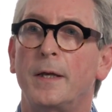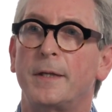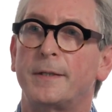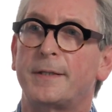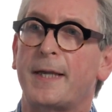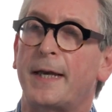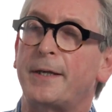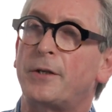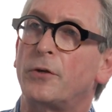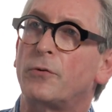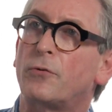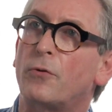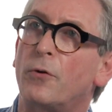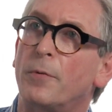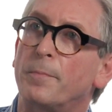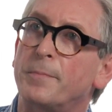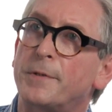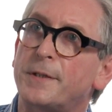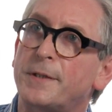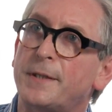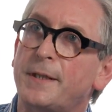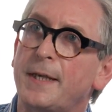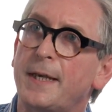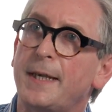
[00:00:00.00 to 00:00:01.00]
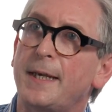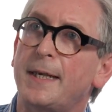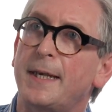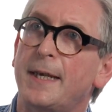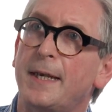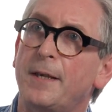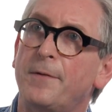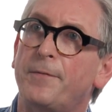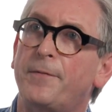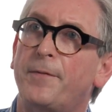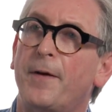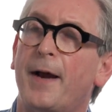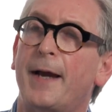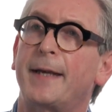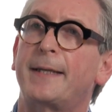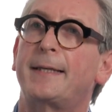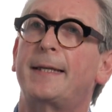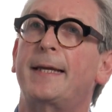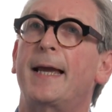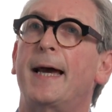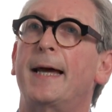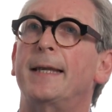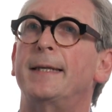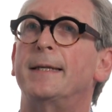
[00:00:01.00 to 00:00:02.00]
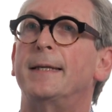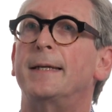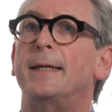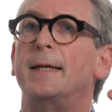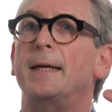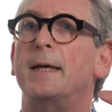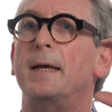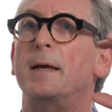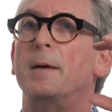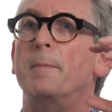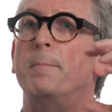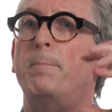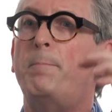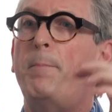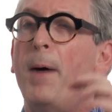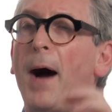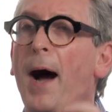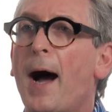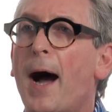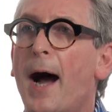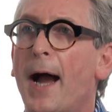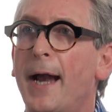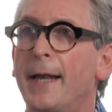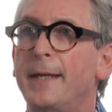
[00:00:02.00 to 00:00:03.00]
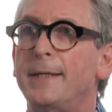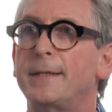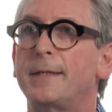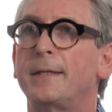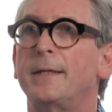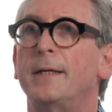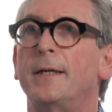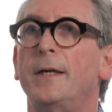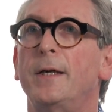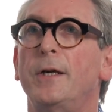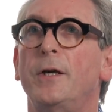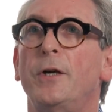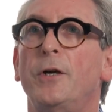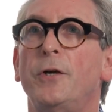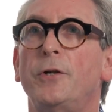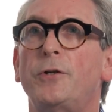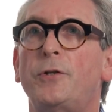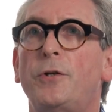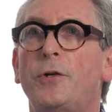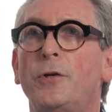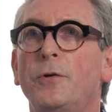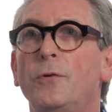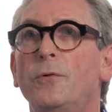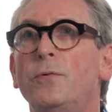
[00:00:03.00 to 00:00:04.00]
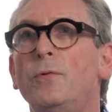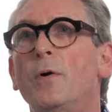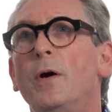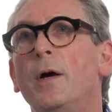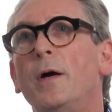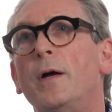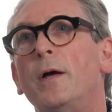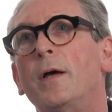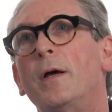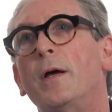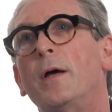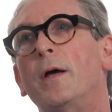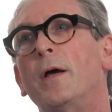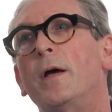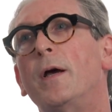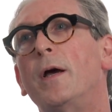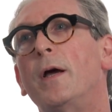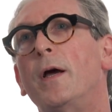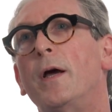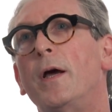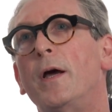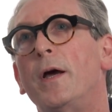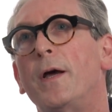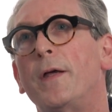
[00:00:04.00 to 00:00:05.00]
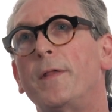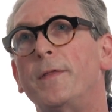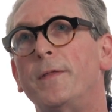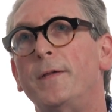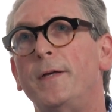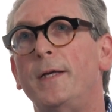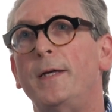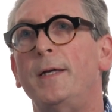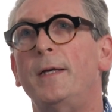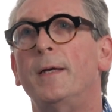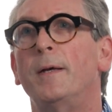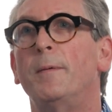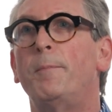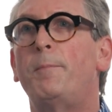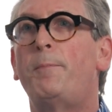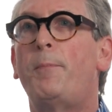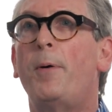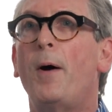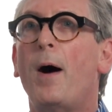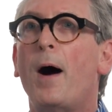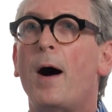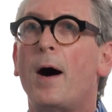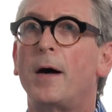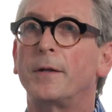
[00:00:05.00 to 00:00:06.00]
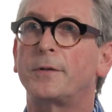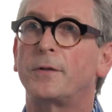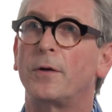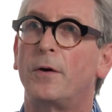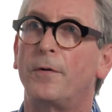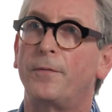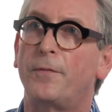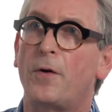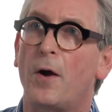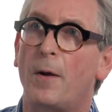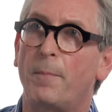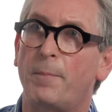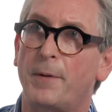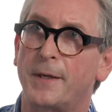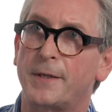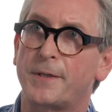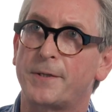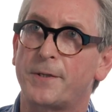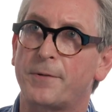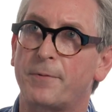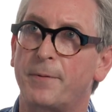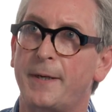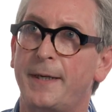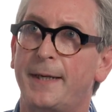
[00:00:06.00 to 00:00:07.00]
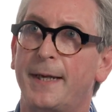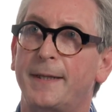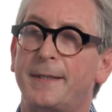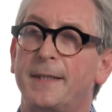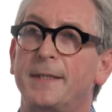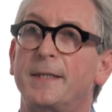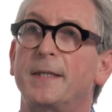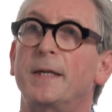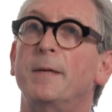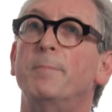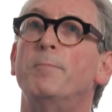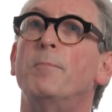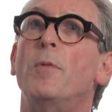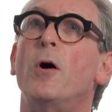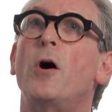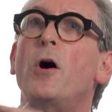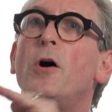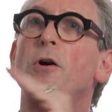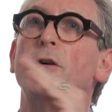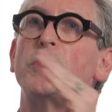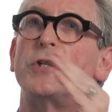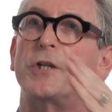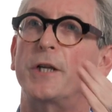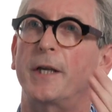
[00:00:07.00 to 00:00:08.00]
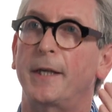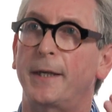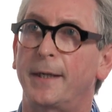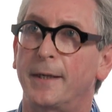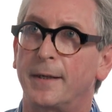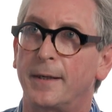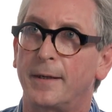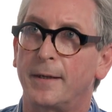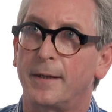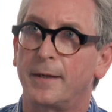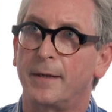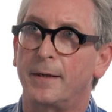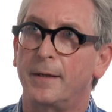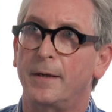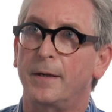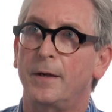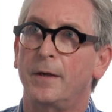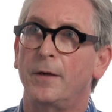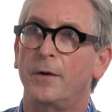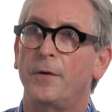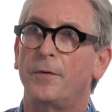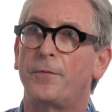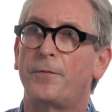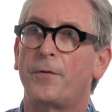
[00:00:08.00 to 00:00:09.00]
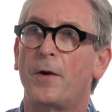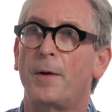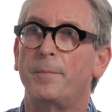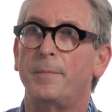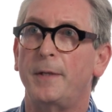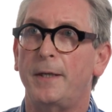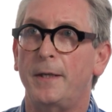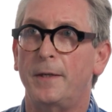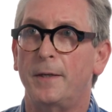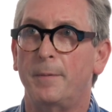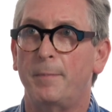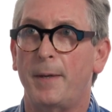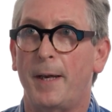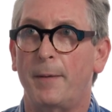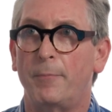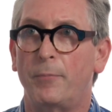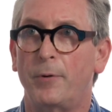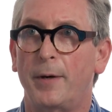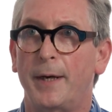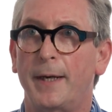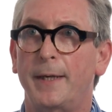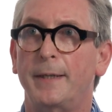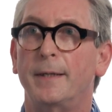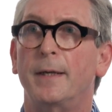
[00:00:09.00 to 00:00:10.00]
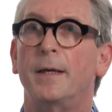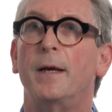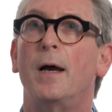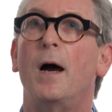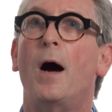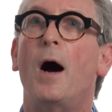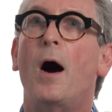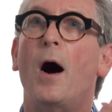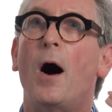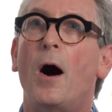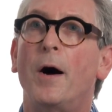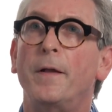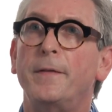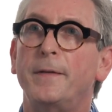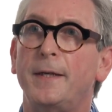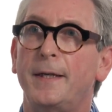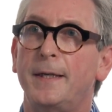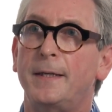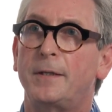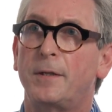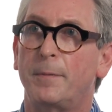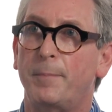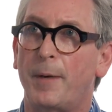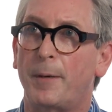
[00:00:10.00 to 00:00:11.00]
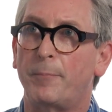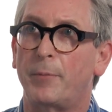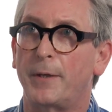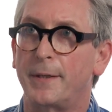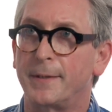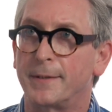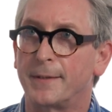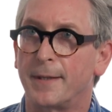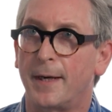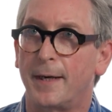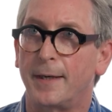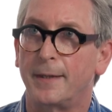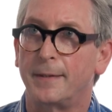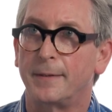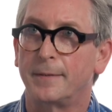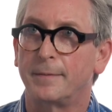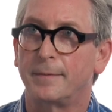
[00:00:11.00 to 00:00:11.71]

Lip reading: Cytochrome C, in fact, can bind to the part of complex 3 that is emerging from the inner membrane on the intermembrane side.